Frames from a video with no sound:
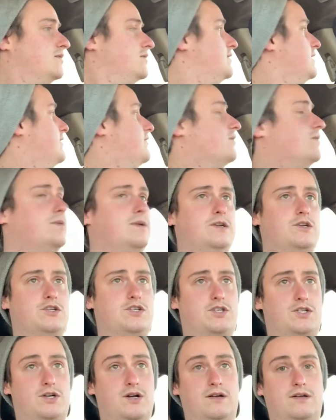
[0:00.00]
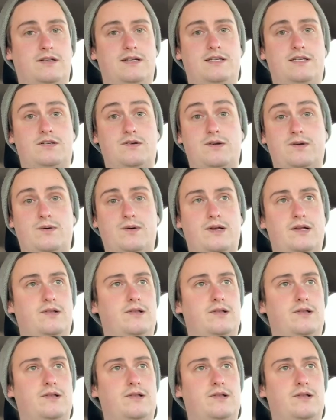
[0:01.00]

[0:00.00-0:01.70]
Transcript: even when you're struggling doing what you